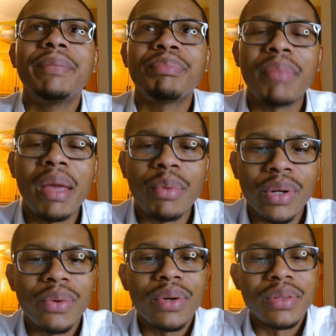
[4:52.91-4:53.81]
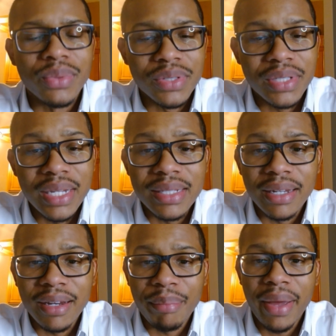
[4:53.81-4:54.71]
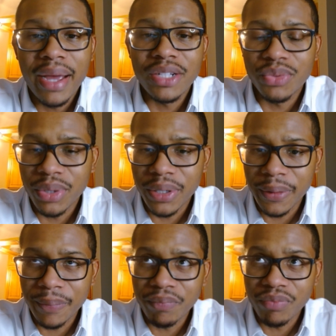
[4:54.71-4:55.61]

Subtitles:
Maybe we're going through a season and a patch where